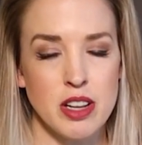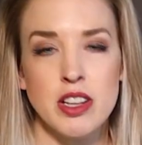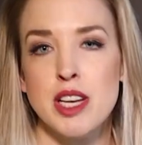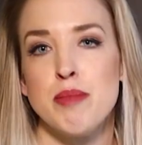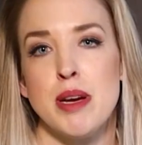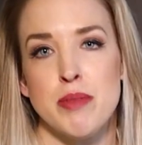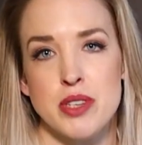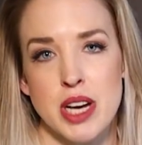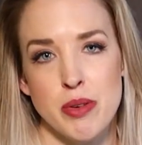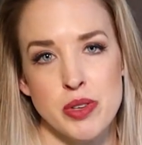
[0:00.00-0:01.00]
clean paper
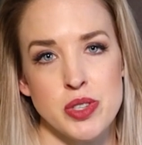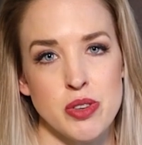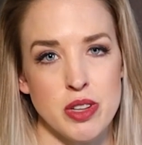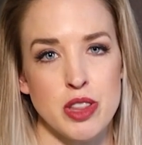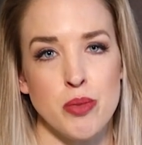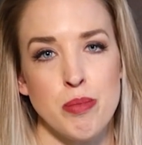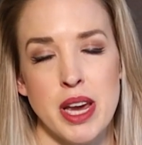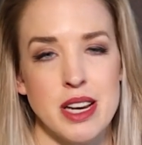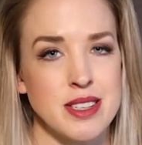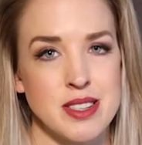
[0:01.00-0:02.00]
towel so that the
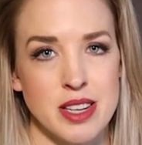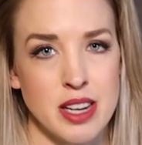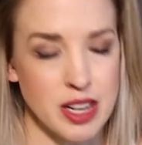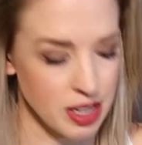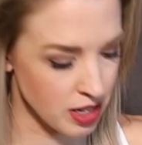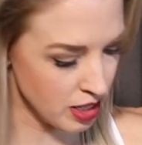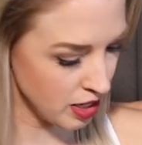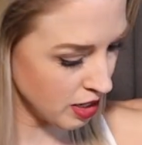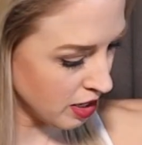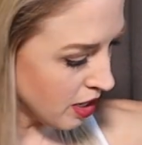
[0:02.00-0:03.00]
paint isn't getting
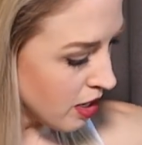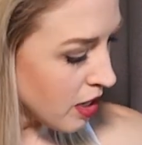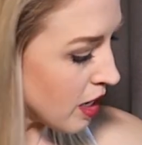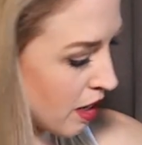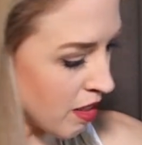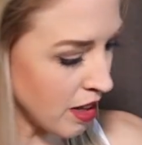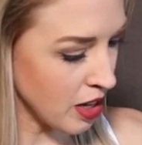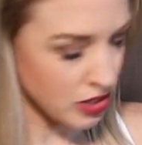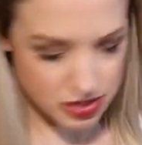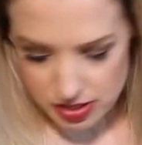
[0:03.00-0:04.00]
on anything
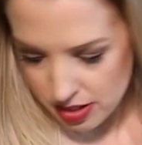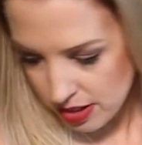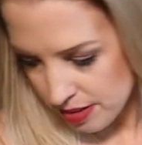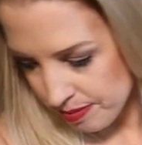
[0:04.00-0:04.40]
else.